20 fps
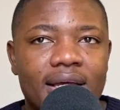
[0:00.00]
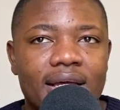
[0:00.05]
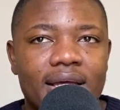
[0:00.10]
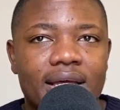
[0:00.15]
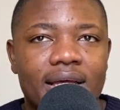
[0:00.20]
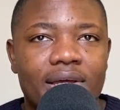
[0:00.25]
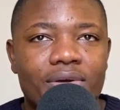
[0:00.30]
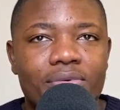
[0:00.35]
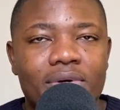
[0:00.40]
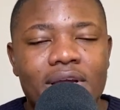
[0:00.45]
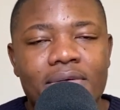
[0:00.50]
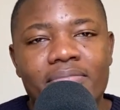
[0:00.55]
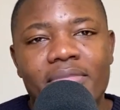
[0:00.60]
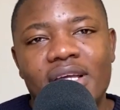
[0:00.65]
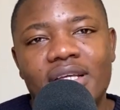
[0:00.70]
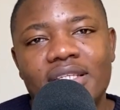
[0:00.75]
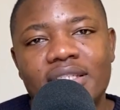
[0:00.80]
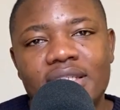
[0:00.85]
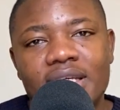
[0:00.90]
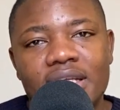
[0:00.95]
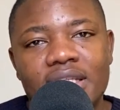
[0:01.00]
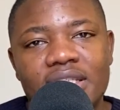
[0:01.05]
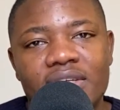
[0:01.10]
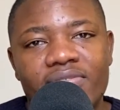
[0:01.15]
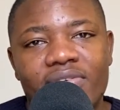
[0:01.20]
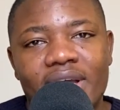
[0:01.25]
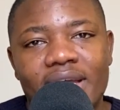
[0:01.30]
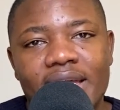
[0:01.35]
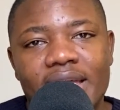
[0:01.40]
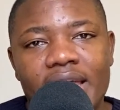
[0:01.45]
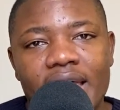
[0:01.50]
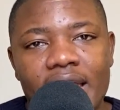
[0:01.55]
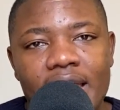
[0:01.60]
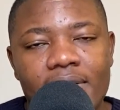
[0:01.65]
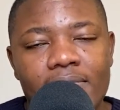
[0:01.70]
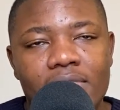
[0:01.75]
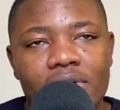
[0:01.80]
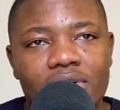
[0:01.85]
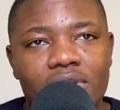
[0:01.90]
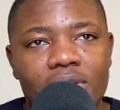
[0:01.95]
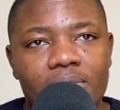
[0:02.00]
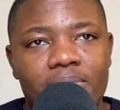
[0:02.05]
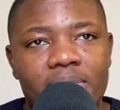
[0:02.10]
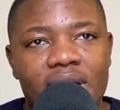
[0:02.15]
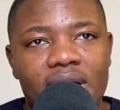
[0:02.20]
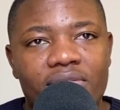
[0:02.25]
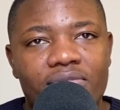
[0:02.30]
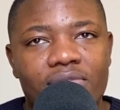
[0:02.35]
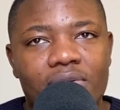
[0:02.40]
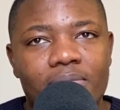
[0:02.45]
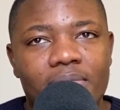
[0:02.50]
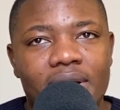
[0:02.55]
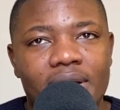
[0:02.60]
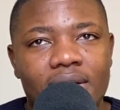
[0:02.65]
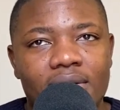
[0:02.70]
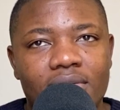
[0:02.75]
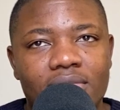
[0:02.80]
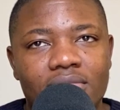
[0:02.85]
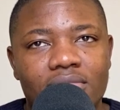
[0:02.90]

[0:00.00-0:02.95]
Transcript: it wouldn't make sense if I came on the platform and